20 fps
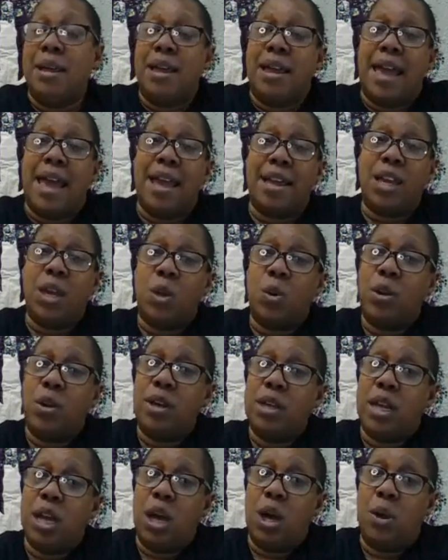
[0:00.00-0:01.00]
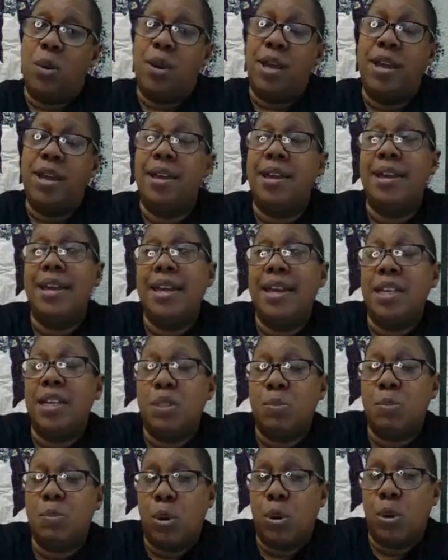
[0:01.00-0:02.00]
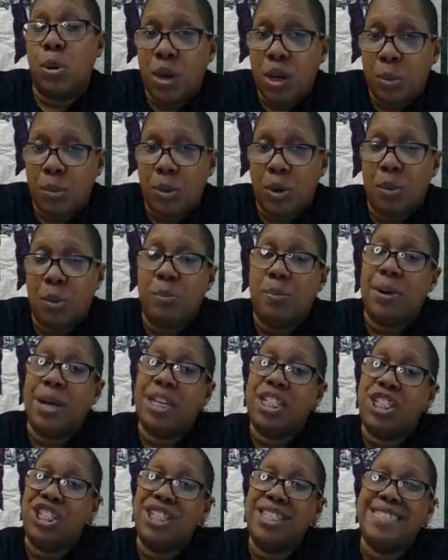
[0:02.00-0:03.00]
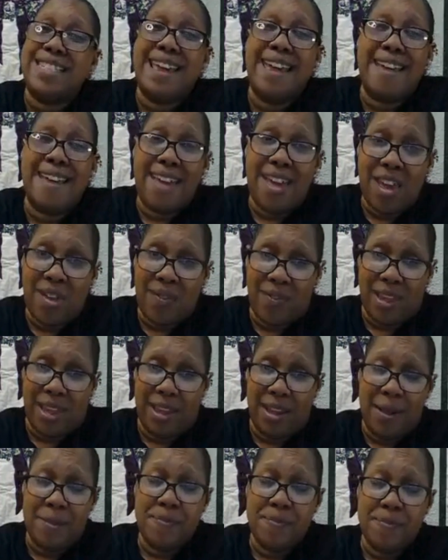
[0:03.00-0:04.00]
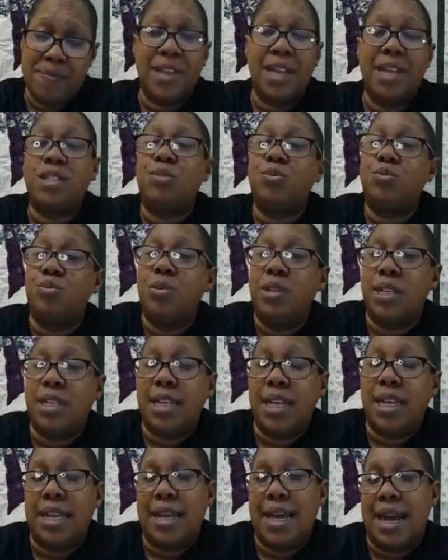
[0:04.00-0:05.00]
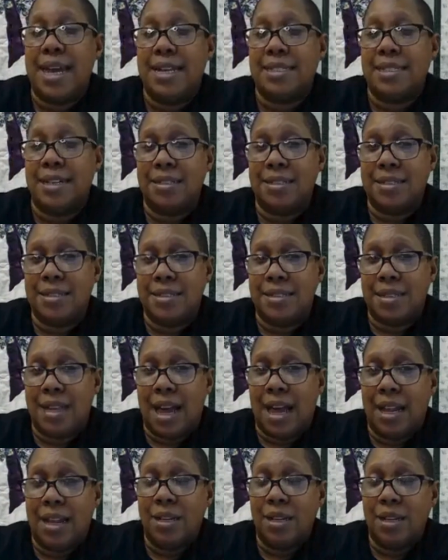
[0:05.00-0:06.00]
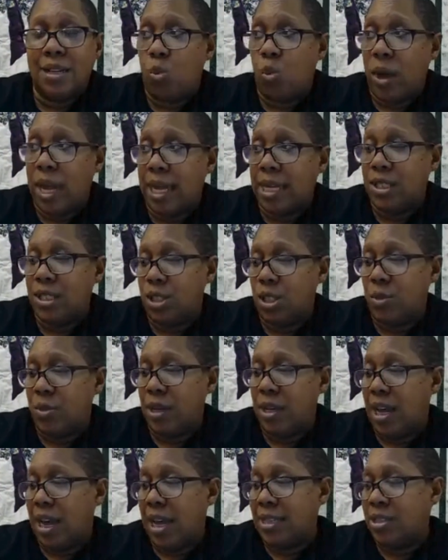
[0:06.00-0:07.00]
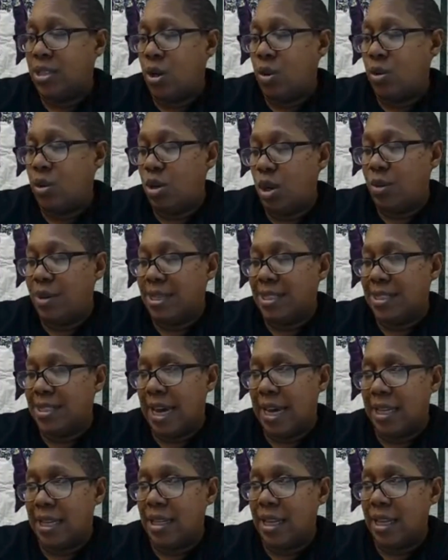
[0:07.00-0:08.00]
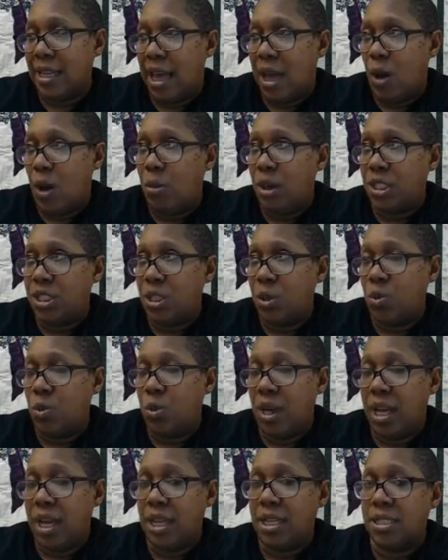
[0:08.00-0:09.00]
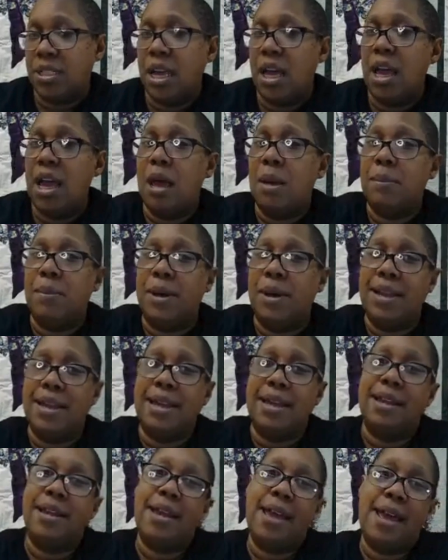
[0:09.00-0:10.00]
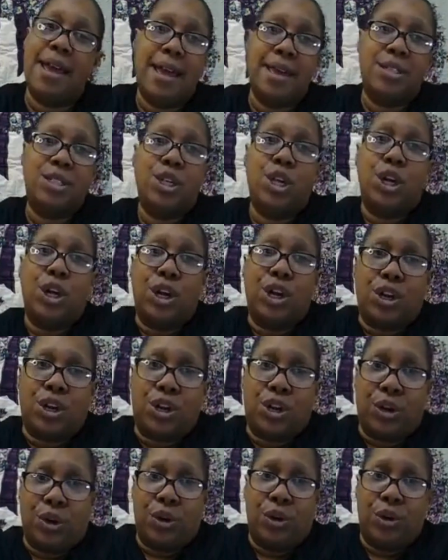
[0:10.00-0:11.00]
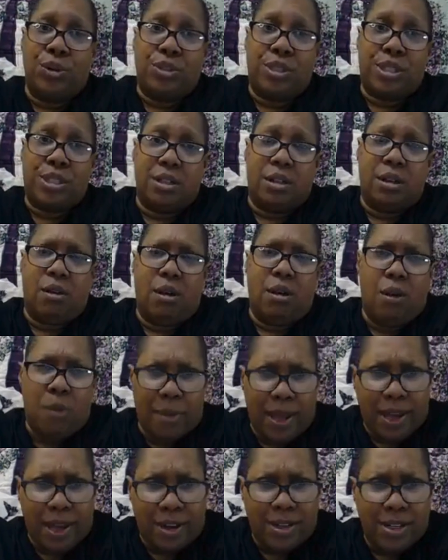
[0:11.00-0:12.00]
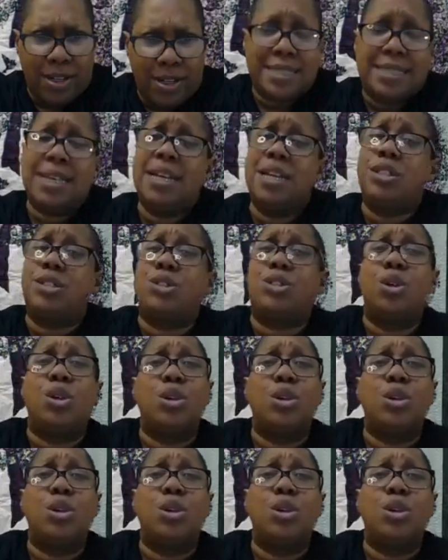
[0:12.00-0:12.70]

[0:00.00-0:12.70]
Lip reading: AccuQuilt Go is portable, but she's heavy. It has a solid weight to it. I don't know exactly how much it weighs, but it has girth. Oh my goodness. It's